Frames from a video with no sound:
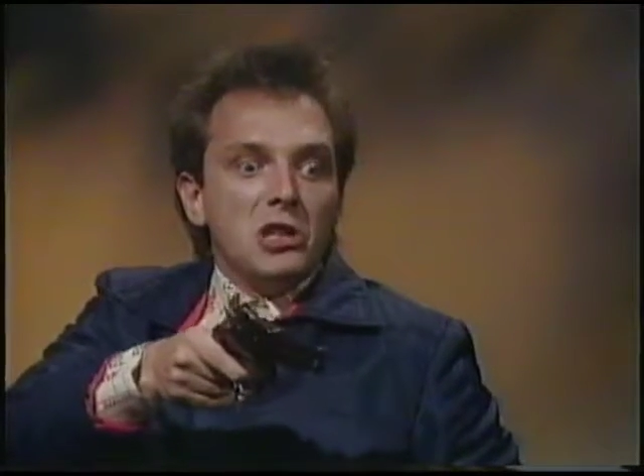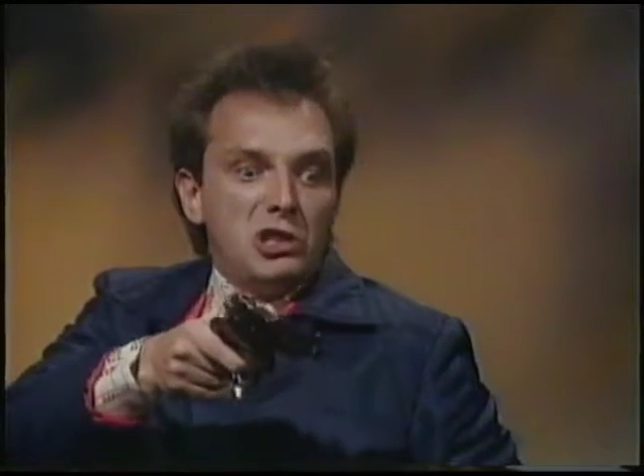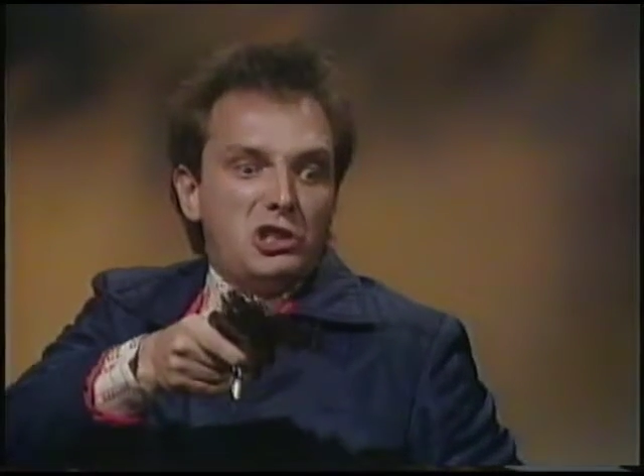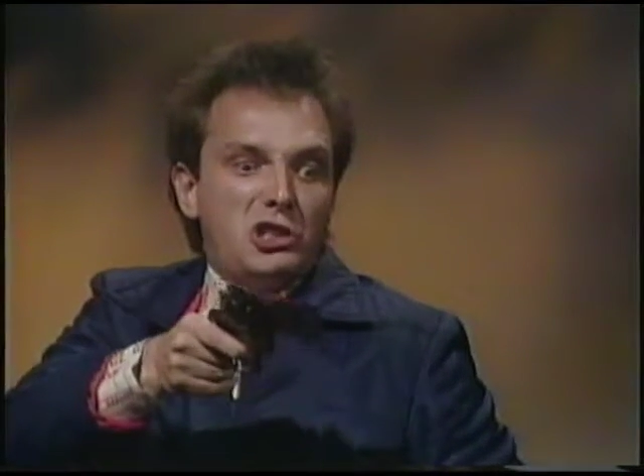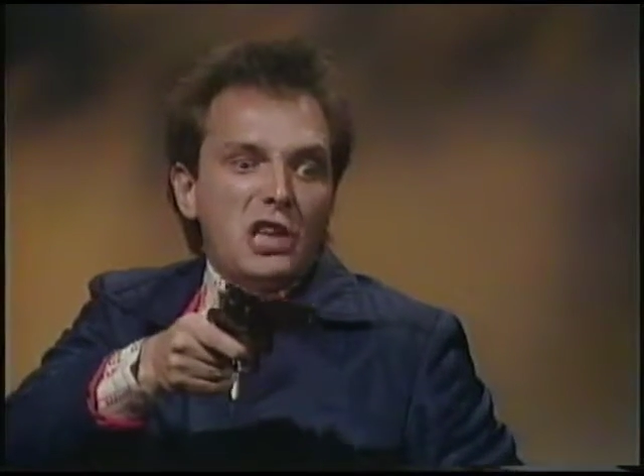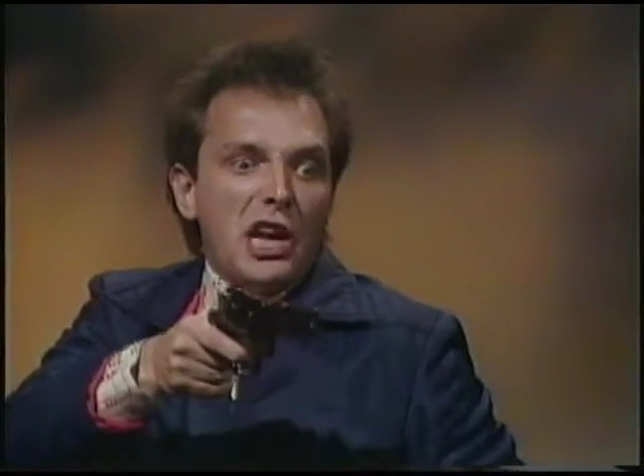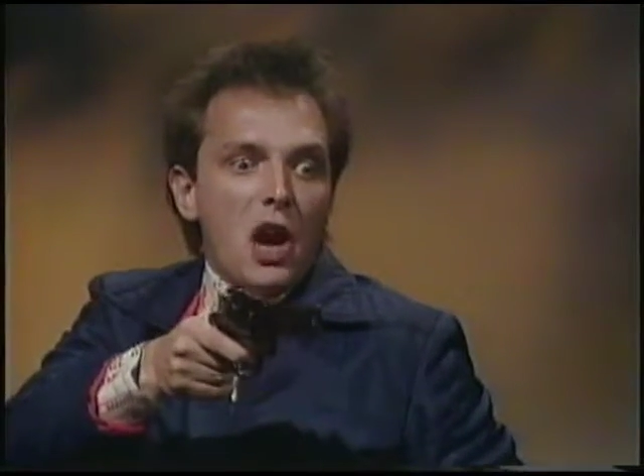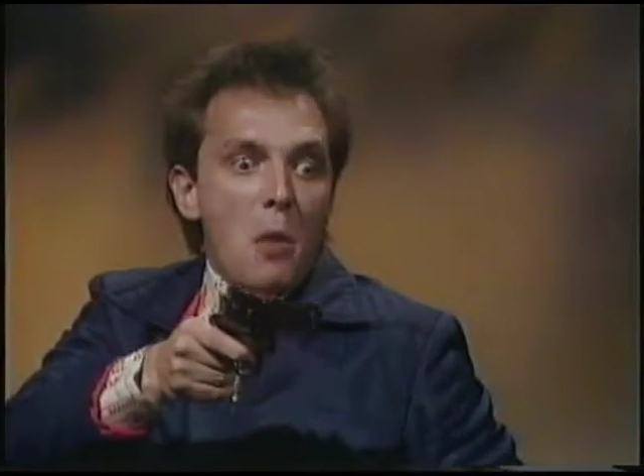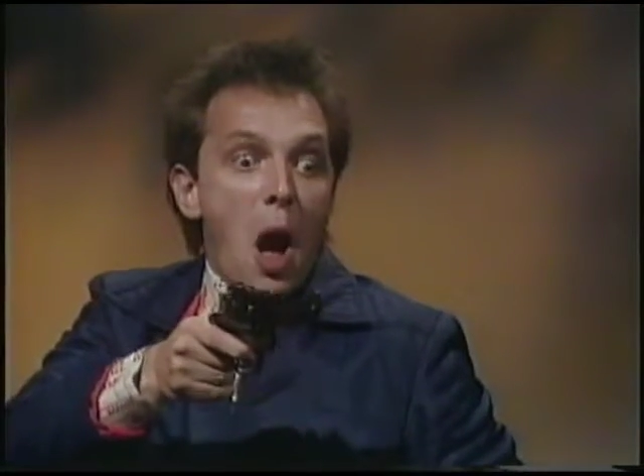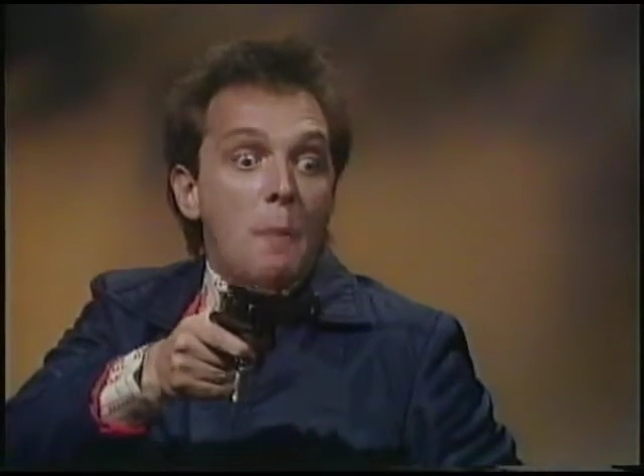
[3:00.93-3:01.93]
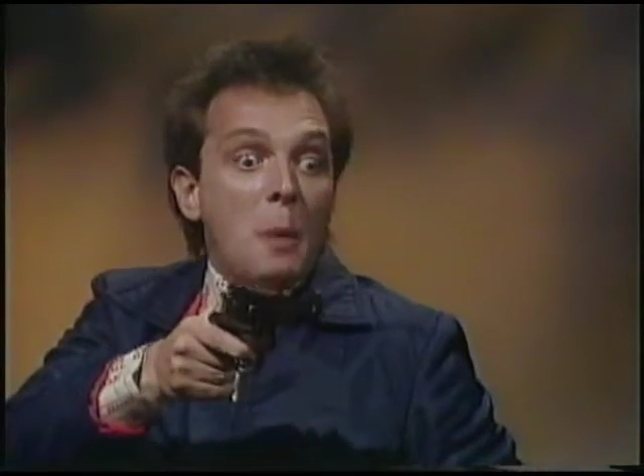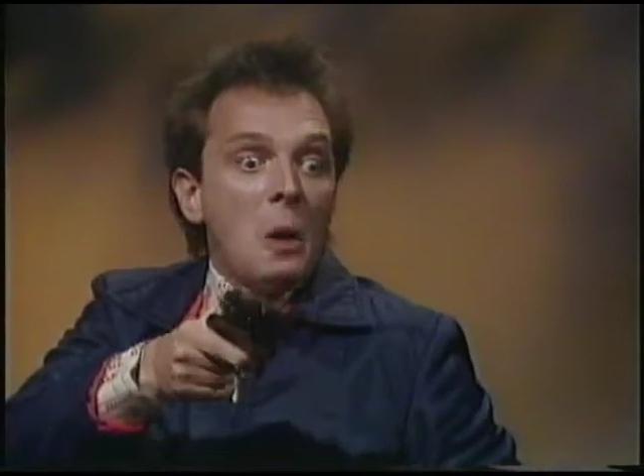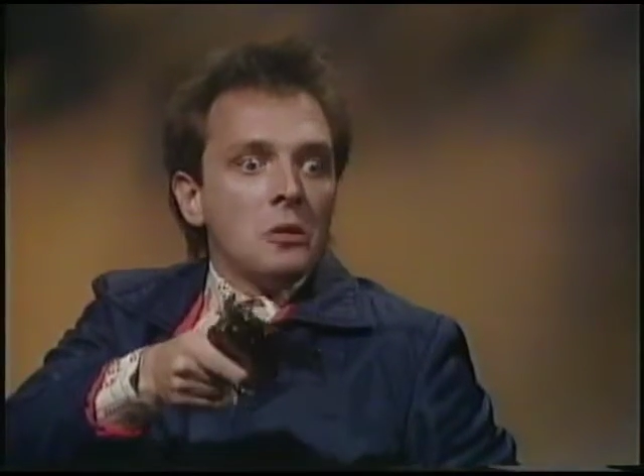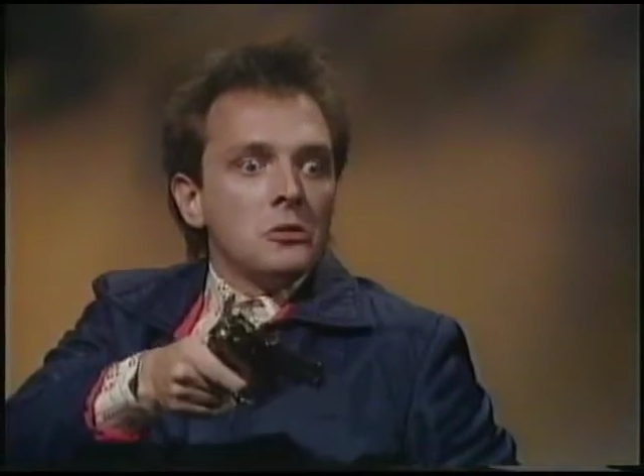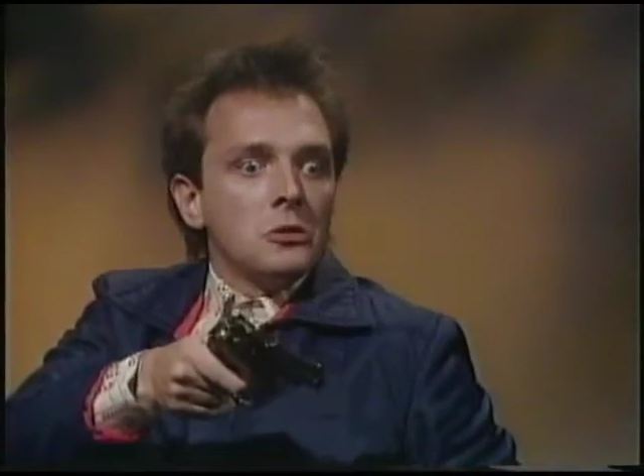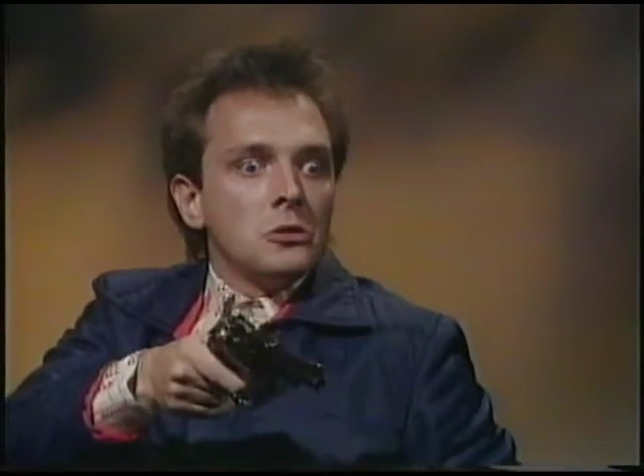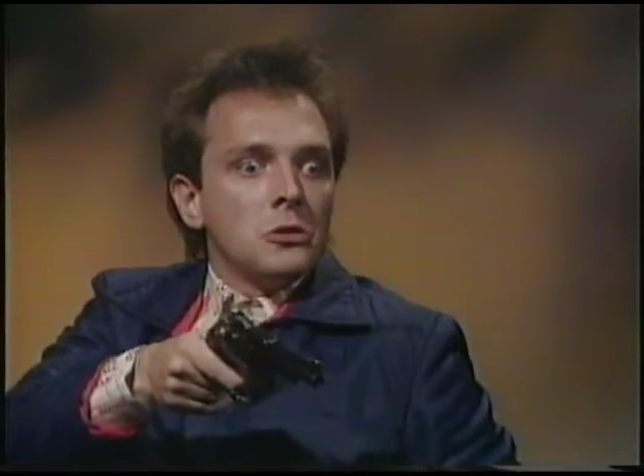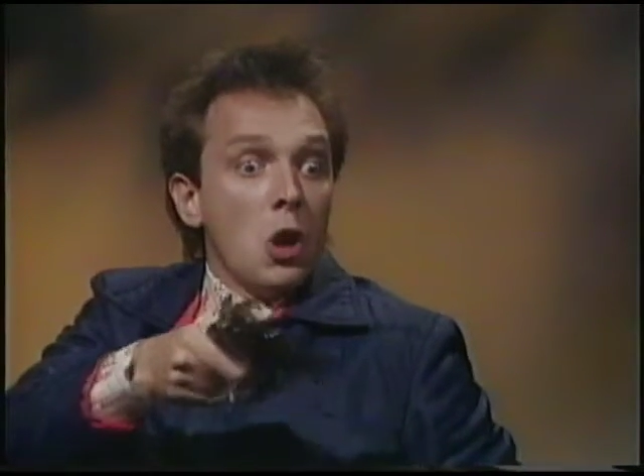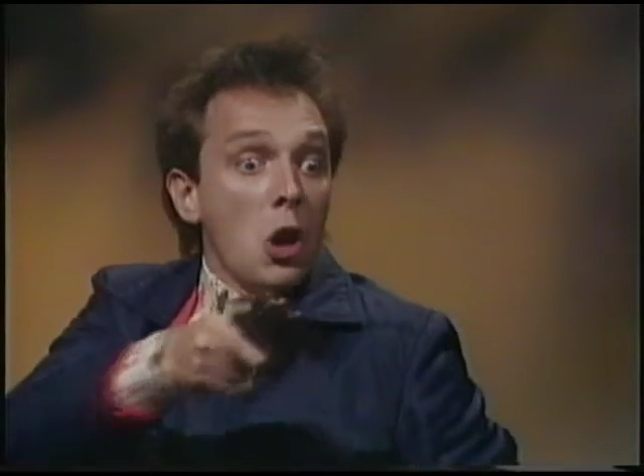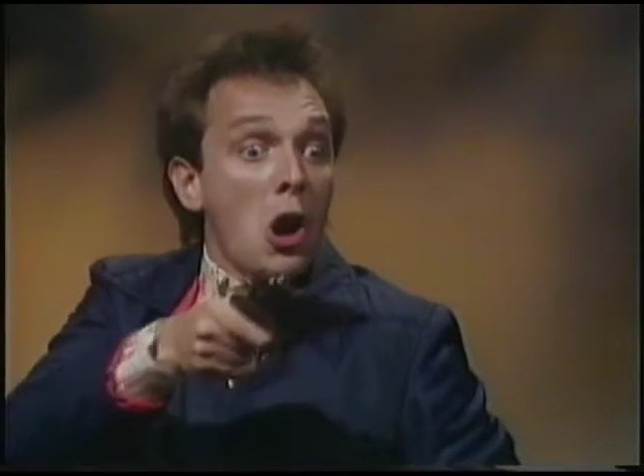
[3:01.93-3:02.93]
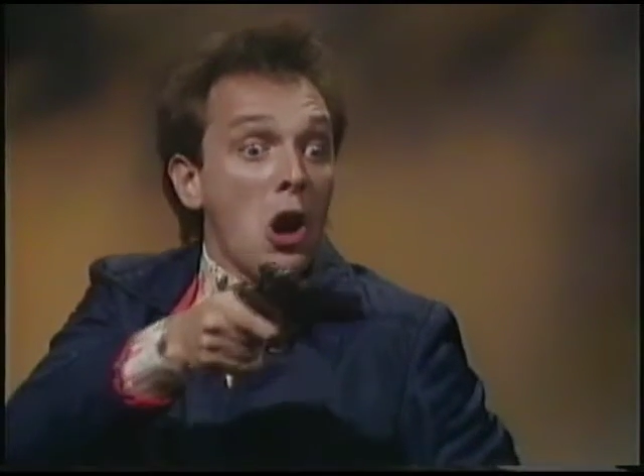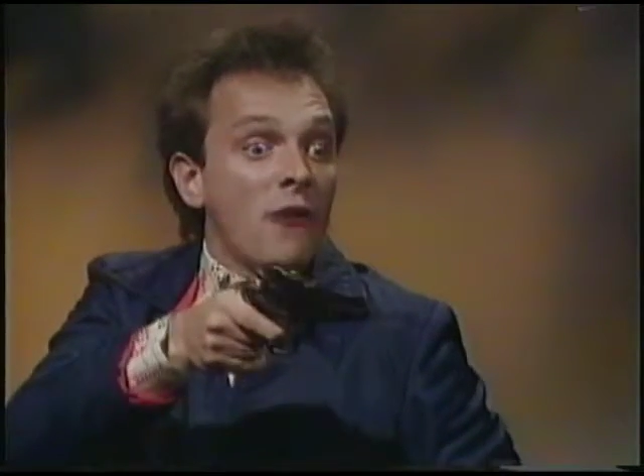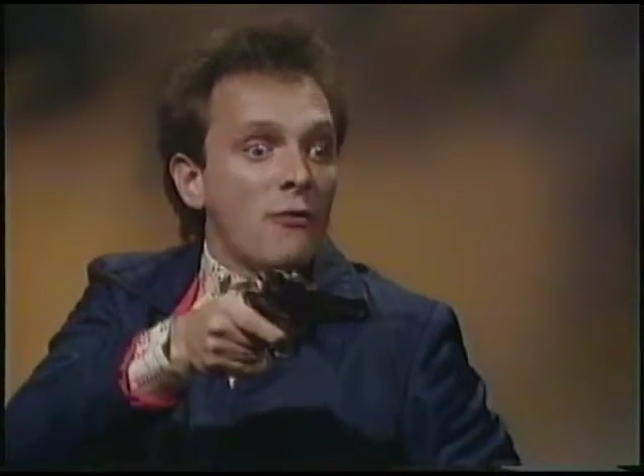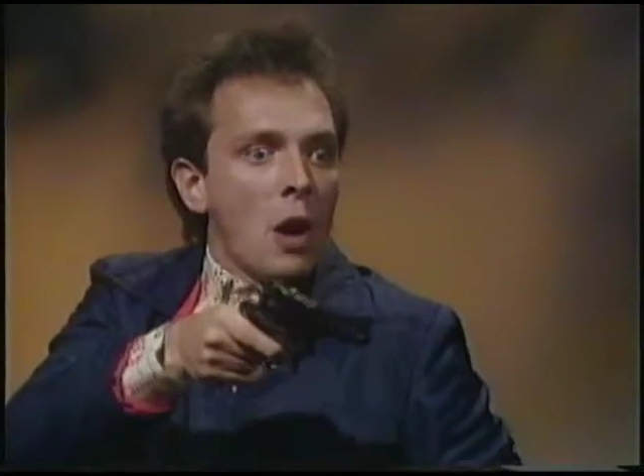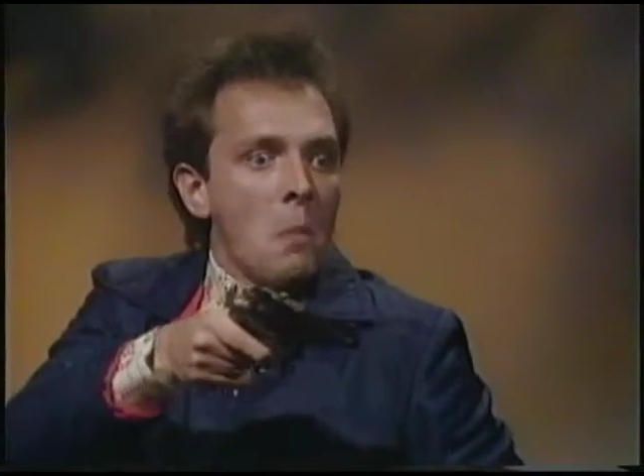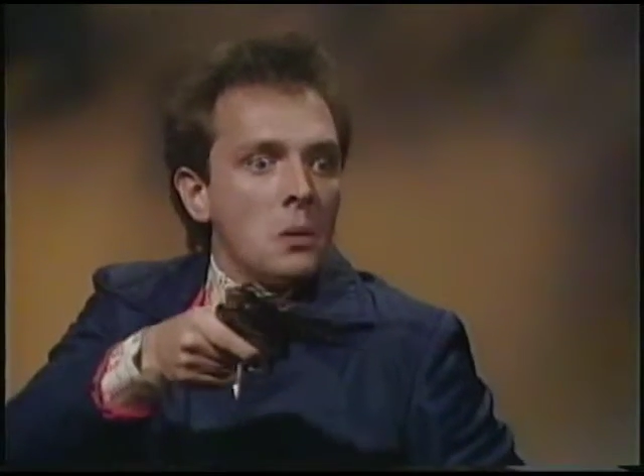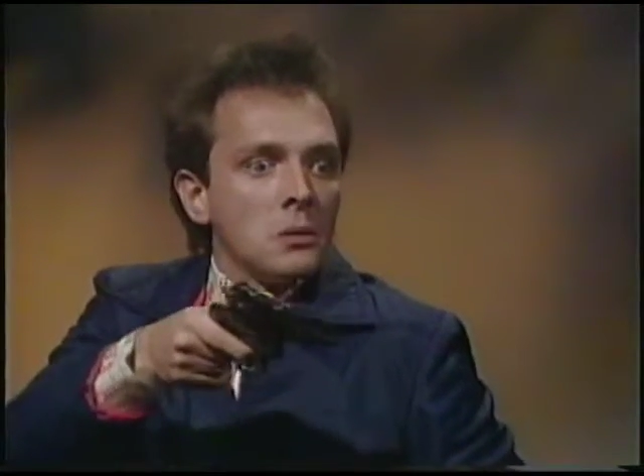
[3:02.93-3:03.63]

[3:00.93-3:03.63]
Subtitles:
Stick 'em up. All of them.